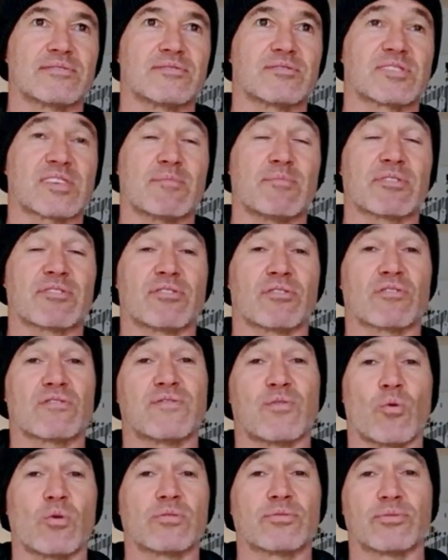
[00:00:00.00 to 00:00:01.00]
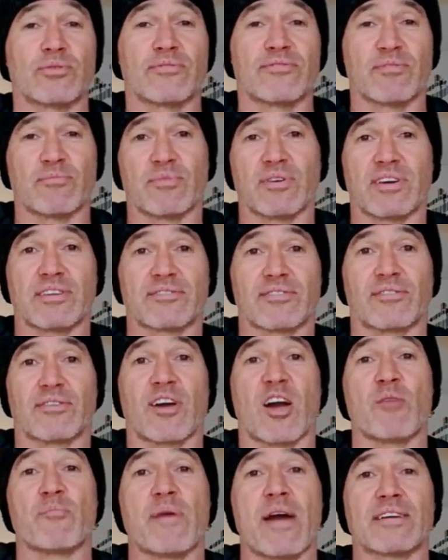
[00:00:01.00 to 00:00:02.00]
something to look forward to for me, to
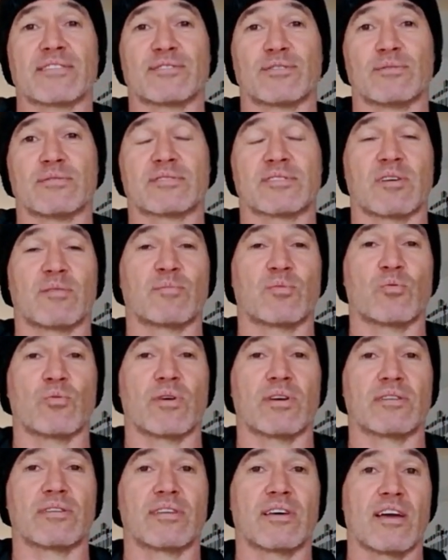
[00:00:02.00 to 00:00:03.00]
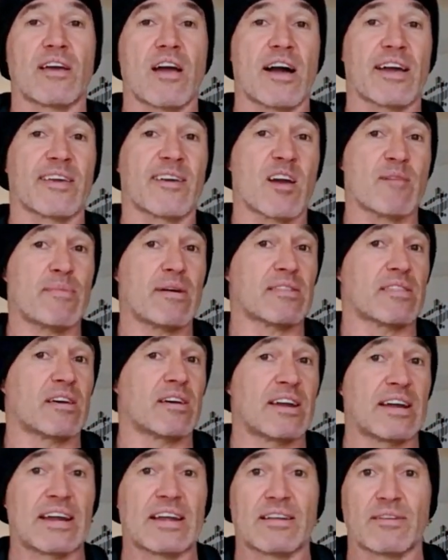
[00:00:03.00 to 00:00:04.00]
go back to at some point. I can go back
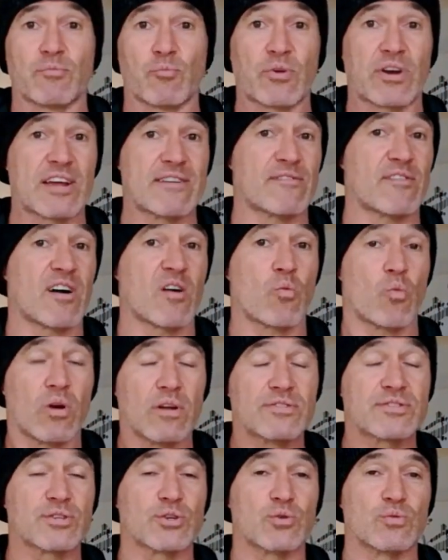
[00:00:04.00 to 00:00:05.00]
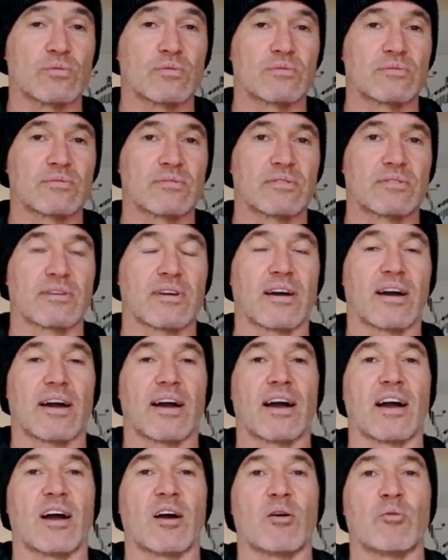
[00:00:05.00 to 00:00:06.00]
there whenever I want to,
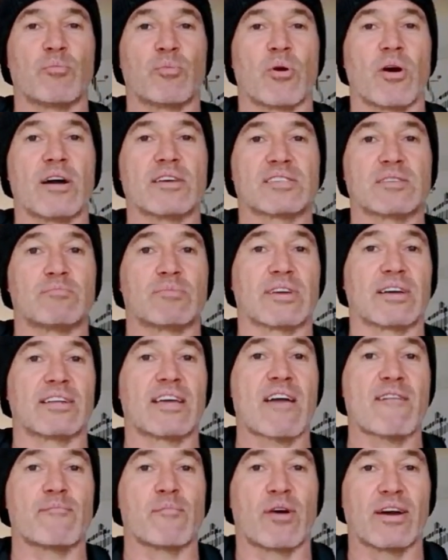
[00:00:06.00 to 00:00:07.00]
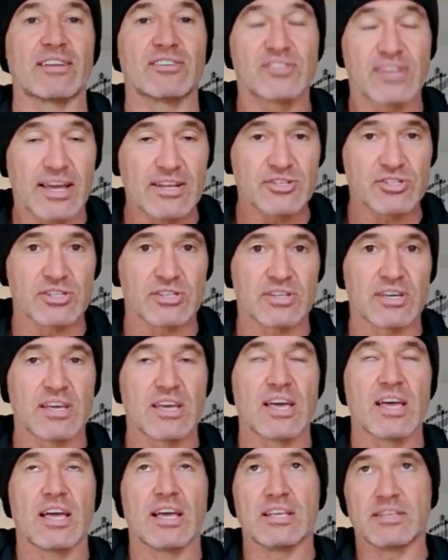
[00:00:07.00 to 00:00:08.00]
by simply having my intention
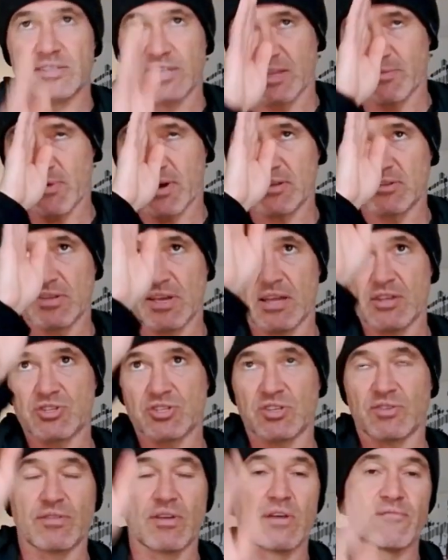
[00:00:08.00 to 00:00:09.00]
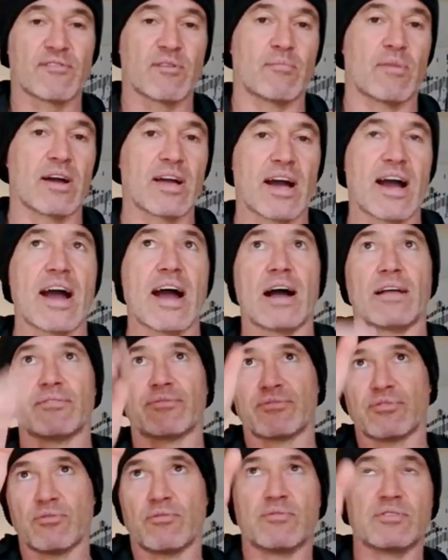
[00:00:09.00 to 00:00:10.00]
and setting my intention from my heart
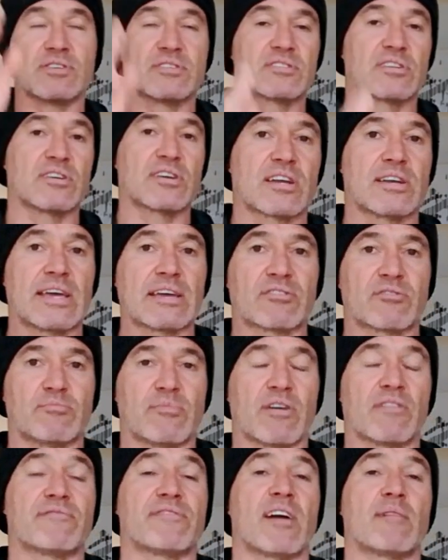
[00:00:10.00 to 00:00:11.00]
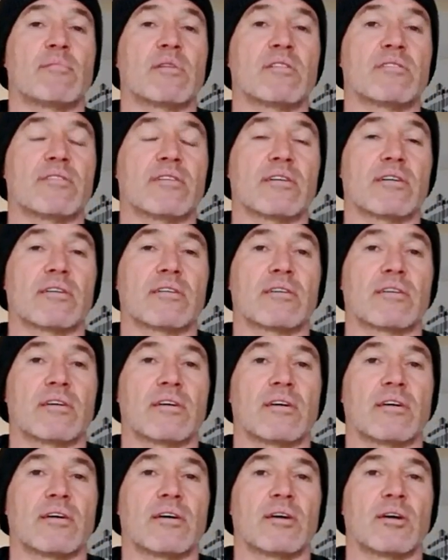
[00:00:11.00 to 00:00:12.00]
to connect with my family there.
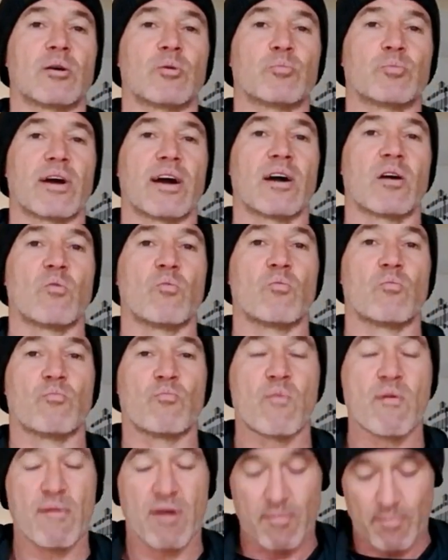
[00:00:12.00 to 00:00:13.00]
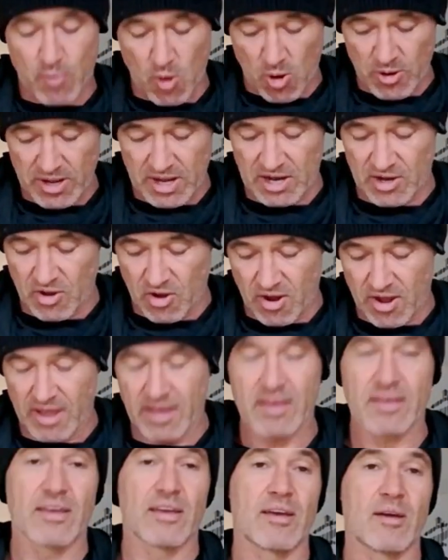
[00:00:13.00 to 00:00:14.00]
But when my body and
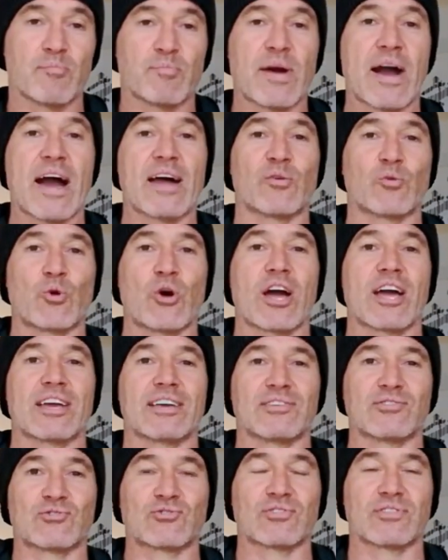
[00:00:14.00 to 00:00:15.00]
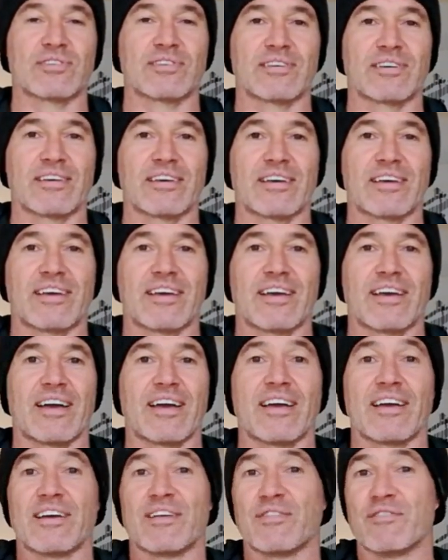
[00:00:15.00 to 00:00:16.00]
I part ways,
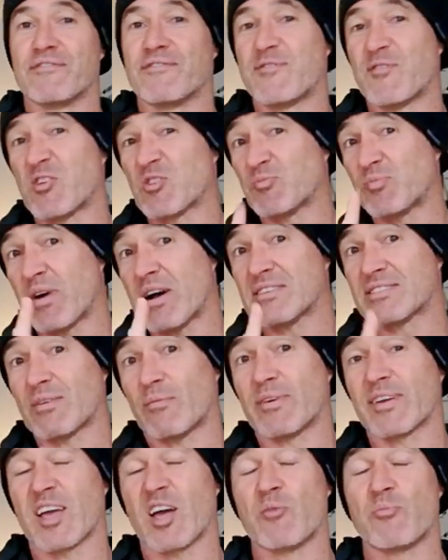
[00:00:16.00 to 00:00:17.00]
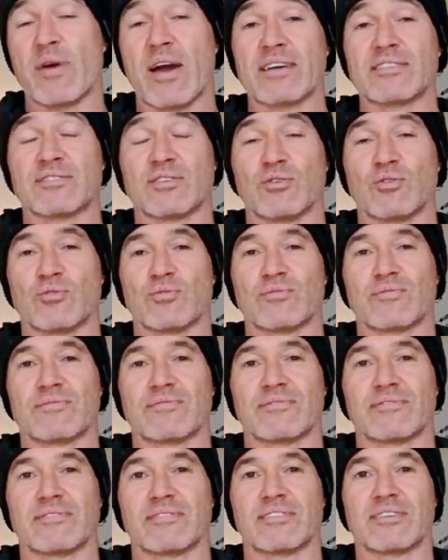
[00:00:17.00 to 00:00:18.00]
the first place I want to go back to
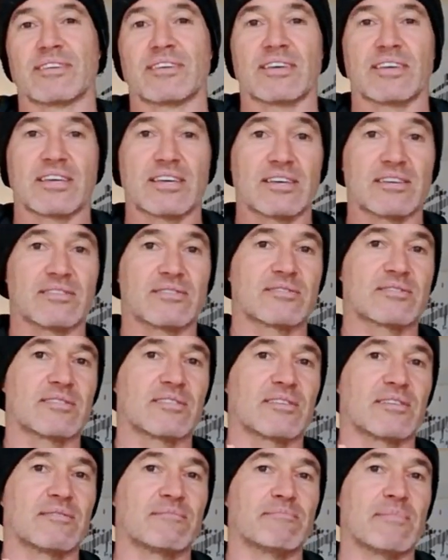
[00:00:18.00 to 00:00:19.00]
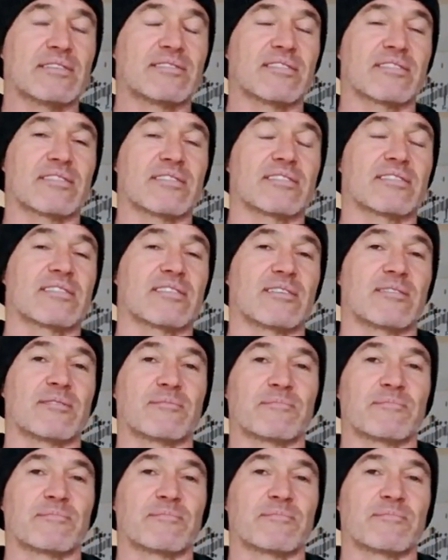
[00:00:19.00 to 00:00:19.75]
is Matariki.